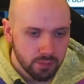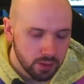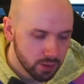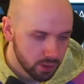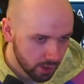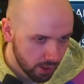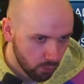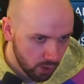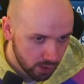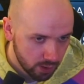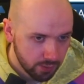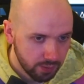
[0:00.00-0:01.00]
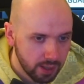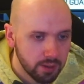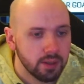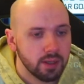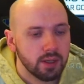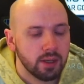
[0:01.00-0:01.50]
So yeah, work on that,
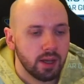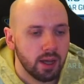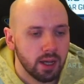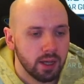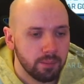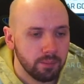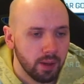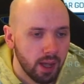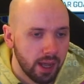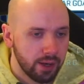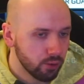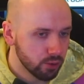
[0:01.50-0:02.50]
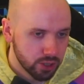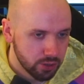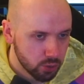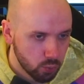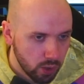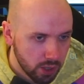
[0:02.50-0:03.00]
and also
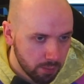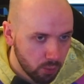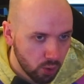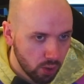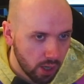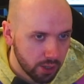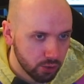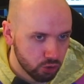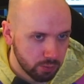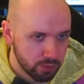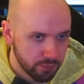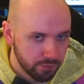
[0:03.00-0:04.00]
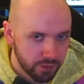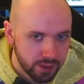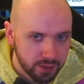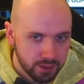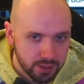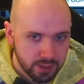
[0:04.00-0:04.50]
just work more on your dribbles and
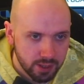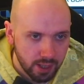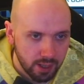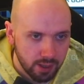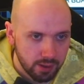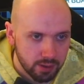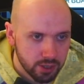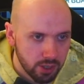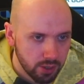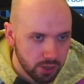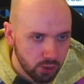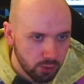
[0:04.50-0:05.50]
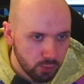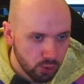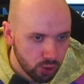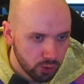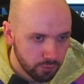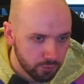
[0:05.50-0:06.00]
flicks so that you're more
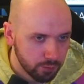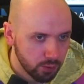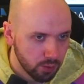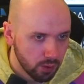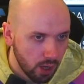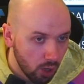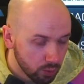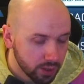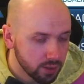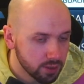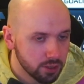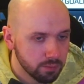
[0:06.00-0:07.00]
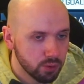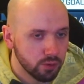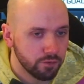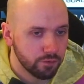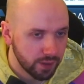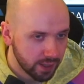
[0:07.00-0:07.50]
comfortable holding onto the ball,
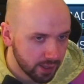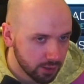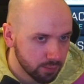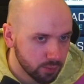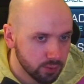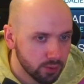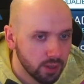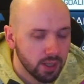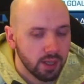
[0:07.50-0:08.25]
flicking the ball,